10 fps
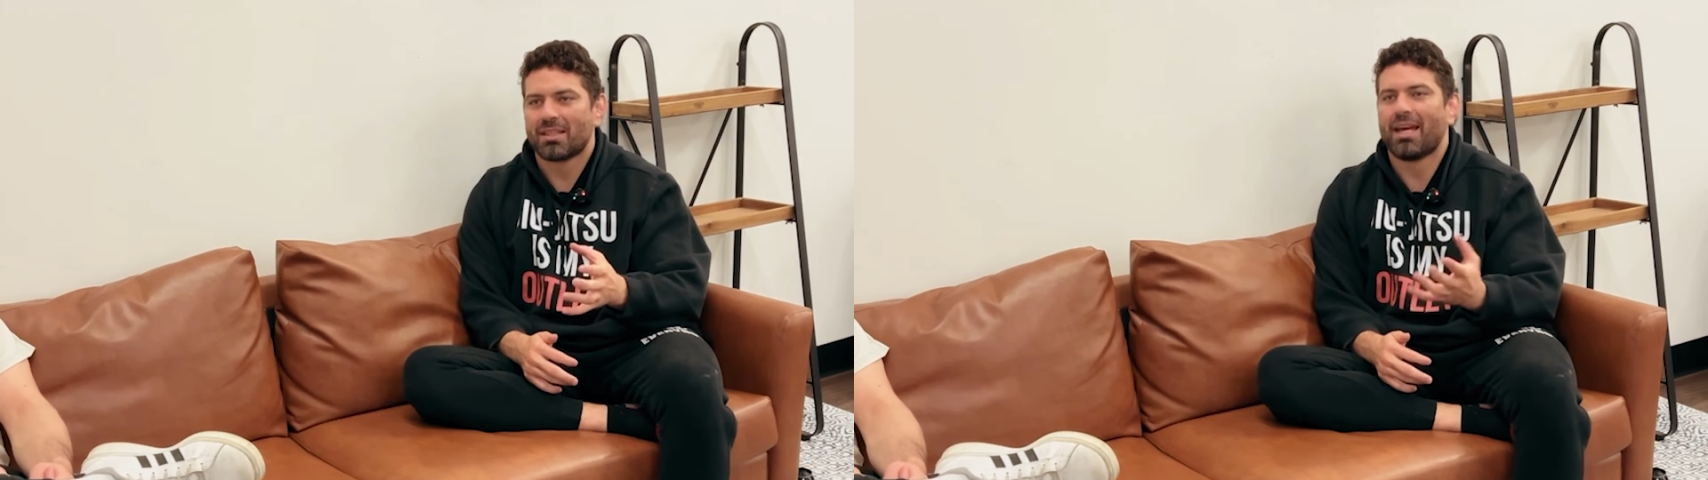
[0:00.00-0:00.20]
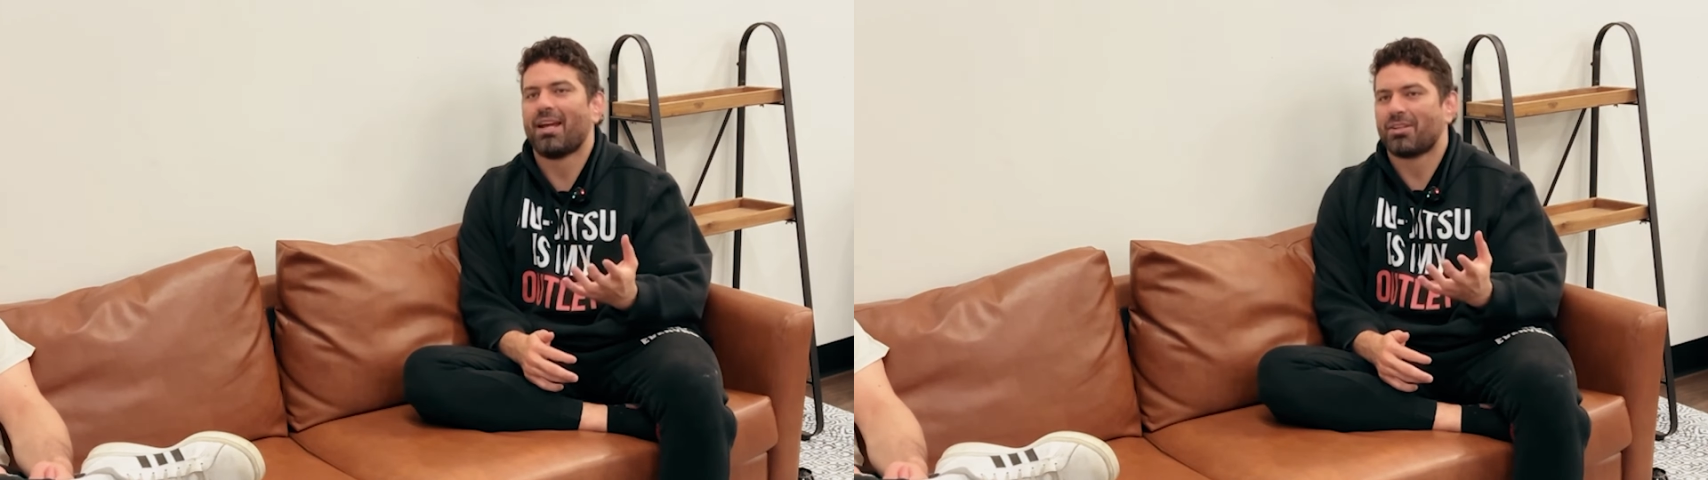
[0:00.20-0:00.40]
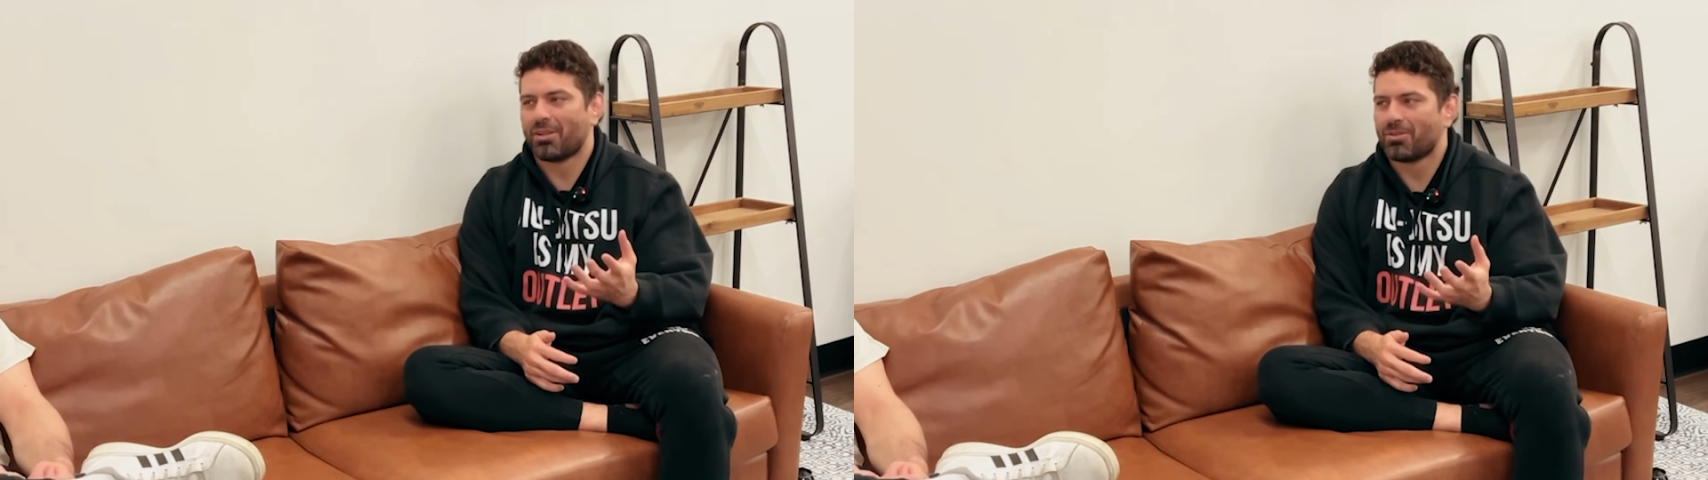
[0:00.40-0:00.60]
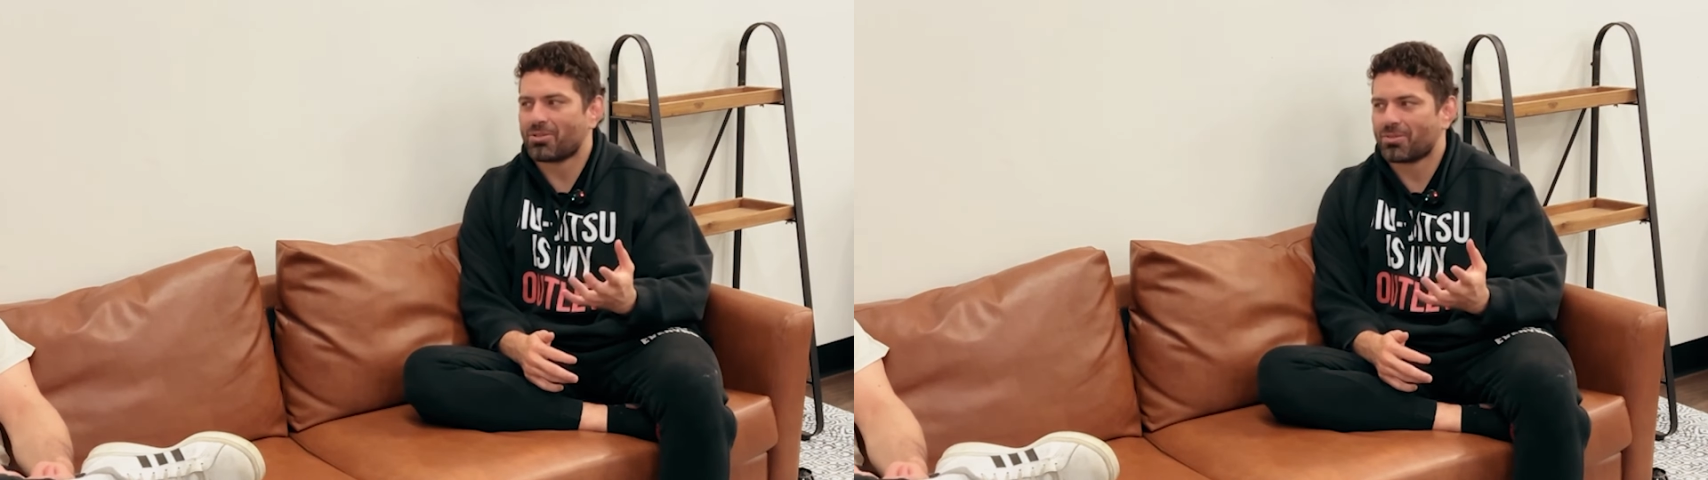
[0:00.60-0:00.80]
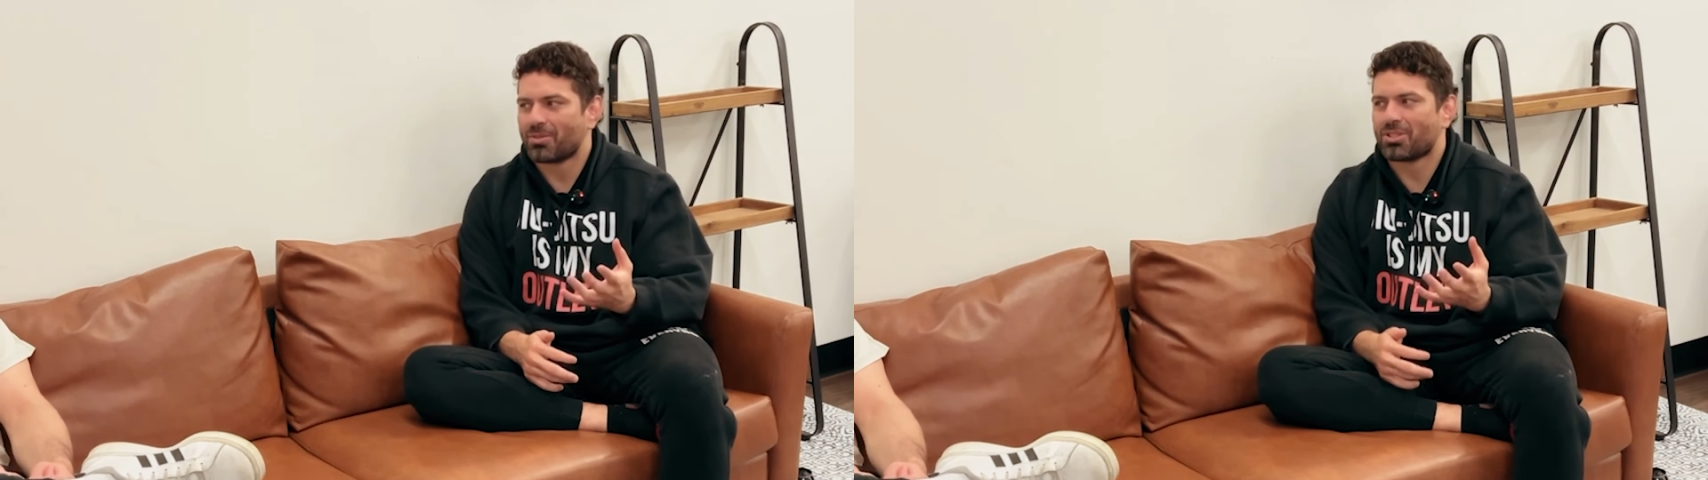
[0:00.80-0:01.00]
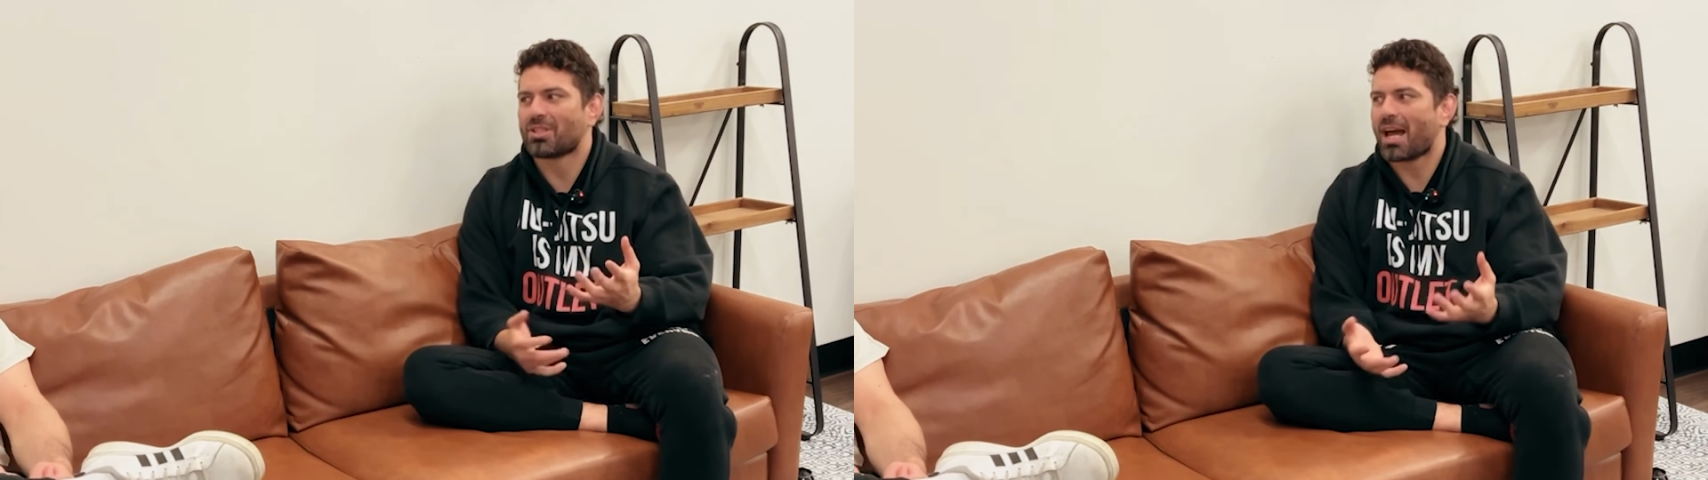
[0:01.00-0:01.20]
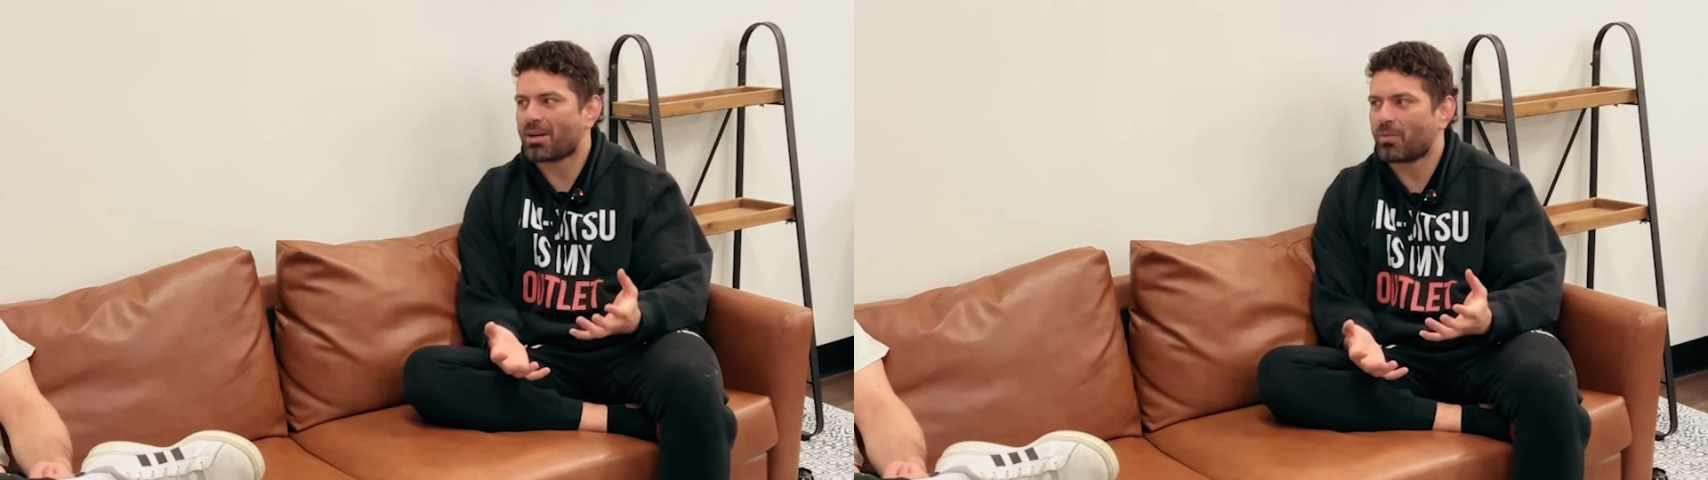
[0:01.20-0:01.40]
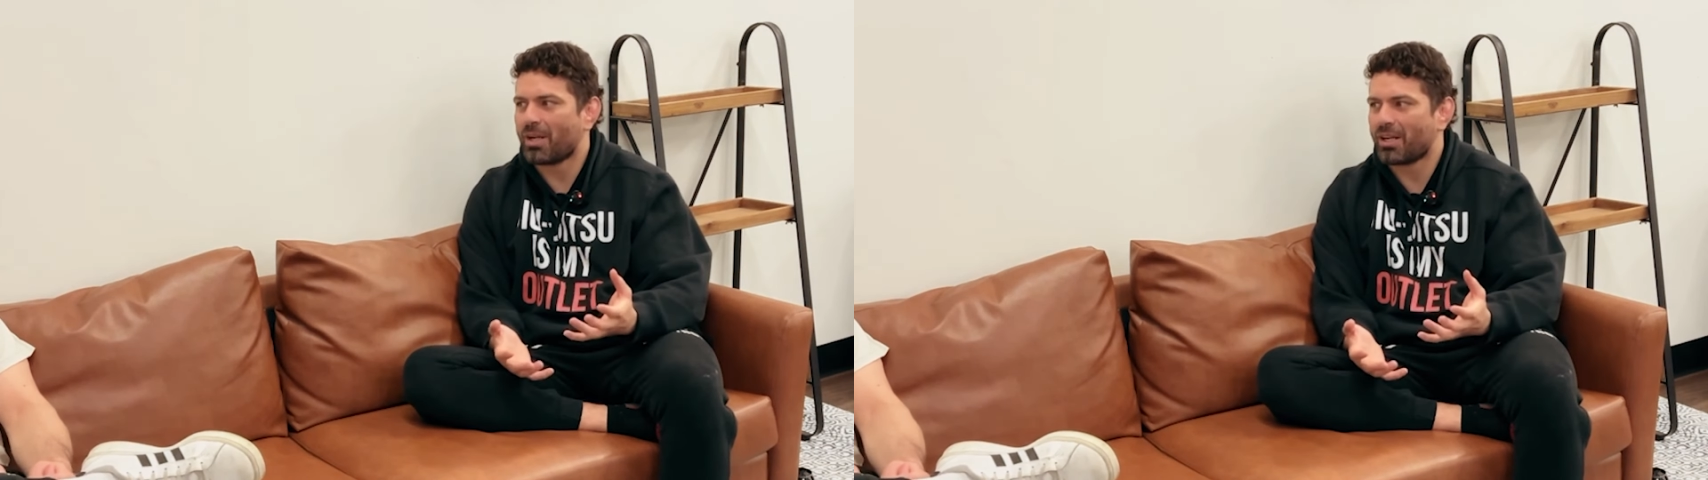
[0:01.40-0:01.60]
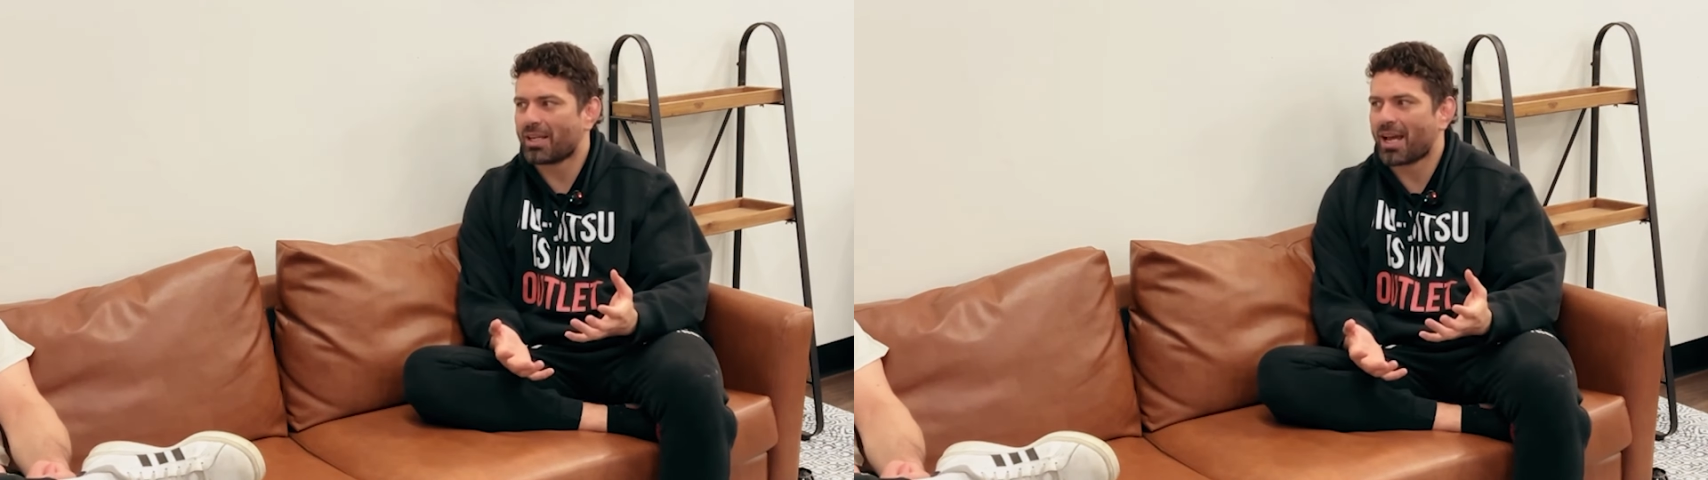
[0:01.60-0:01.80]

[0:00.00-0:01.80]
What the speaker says: the head coach, which is kind of weird.